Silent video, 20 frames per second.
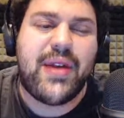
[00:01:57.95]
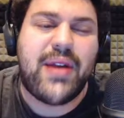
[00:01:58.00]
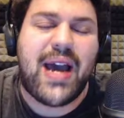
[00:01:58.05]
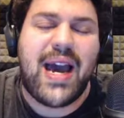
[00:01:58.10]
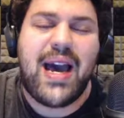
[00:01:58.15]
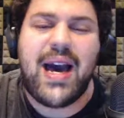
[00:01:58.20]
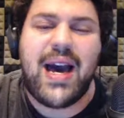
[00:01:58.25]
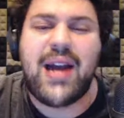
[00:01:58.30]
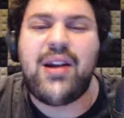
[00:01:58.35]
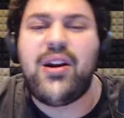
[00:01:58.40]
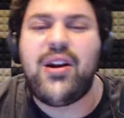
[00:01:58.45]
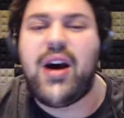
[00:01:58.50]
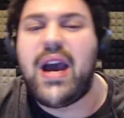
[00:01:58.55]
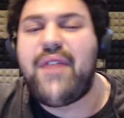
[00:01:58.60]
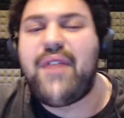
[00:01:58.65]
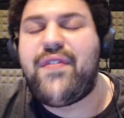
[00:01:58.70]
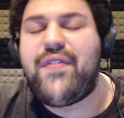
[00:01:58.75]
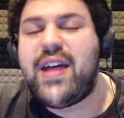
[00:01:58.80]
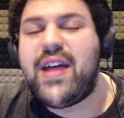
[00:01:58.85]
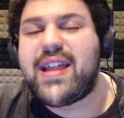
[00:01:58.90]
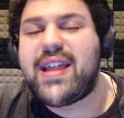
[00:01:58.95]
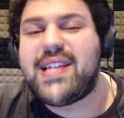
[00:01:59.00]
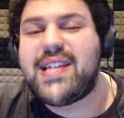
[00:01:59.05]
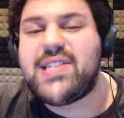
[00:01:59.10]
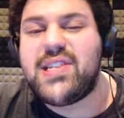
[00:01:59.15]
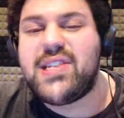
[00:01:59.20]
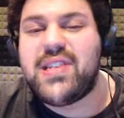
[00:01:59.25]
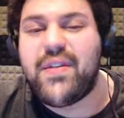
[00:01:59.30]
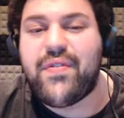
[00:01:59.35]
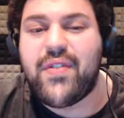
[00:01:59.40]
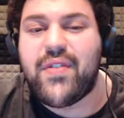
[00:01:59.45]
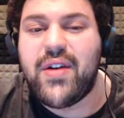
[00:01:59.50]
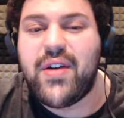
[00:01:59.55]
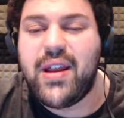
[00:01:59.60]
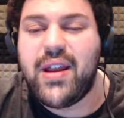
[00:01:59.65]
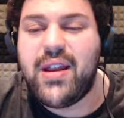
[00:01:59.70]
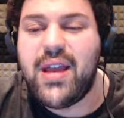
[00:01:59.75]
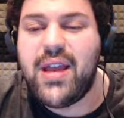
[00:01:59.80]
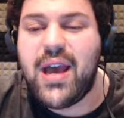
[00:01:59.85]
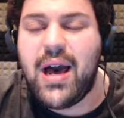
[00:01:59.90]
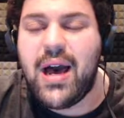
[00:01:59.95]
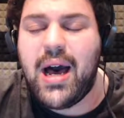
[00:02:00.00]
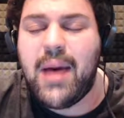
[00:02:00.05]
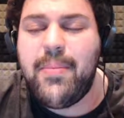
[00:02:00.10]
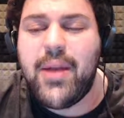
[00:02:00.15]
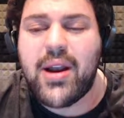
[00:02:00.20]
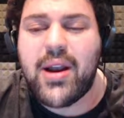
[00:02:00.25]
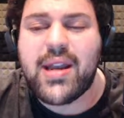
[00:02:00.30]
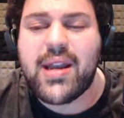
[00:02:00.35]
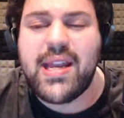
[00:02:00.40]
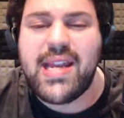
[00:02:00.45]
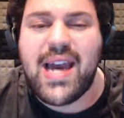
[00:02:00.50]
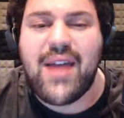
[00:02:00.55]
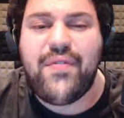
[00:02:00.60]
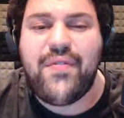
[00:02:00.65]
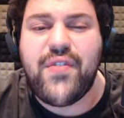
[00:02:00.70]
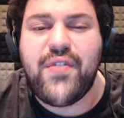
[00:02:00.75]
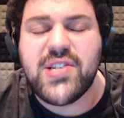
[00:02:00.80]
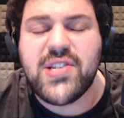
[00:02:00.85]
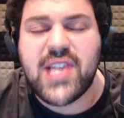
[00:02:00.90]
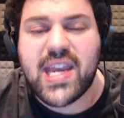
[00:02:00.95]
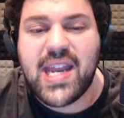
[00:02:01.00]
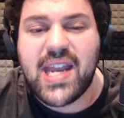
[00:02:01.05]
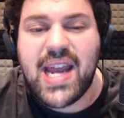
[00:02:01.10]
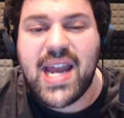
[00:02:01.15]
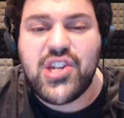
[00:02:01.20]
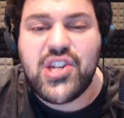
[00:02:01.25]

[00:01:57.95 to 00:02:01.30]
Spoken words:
I don't know. I feel like that's a different American Dad feels like it actually